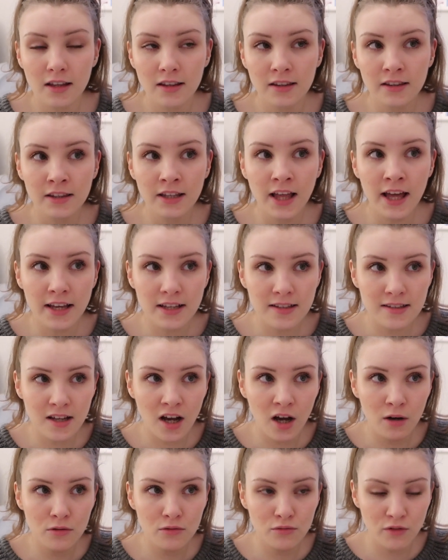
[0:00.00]
Next,
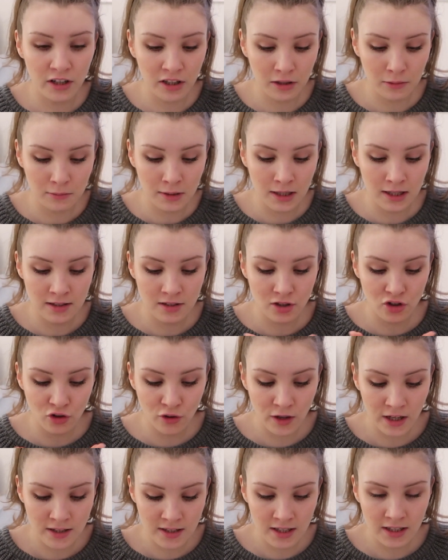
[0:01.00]
I would recommend
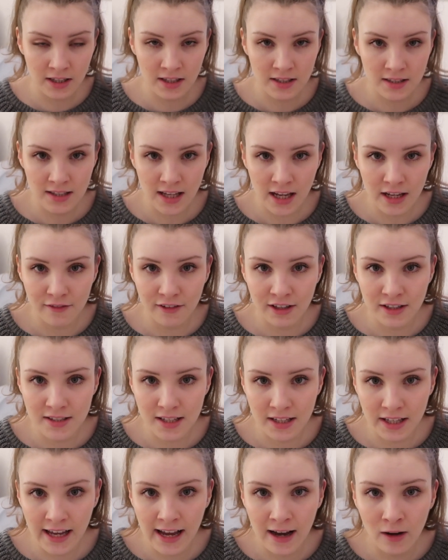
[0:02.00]
creating a savings
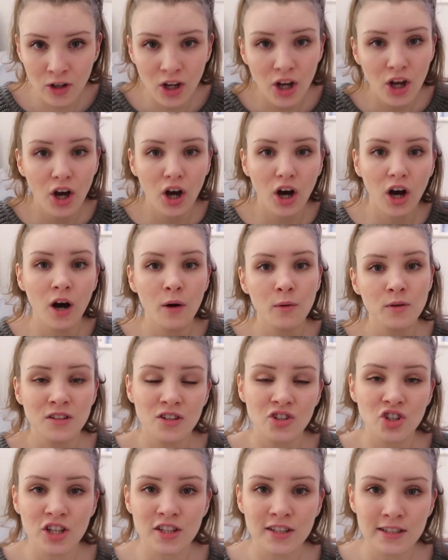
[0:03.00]
account. I would
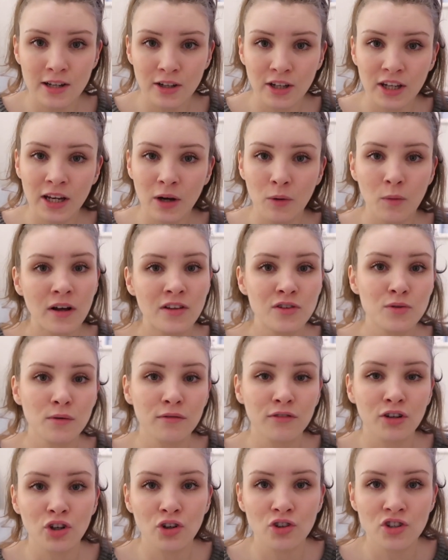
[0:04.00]
suggest looking at ones
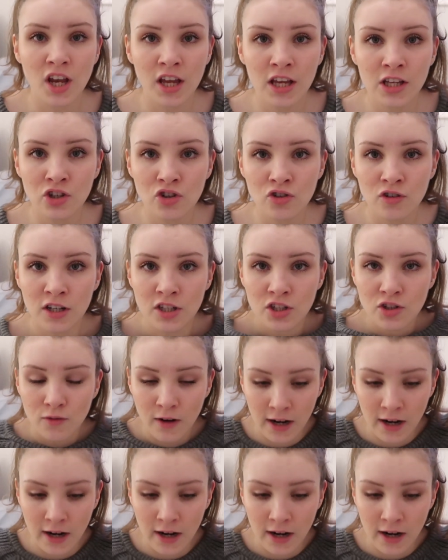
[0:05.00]
with a good interest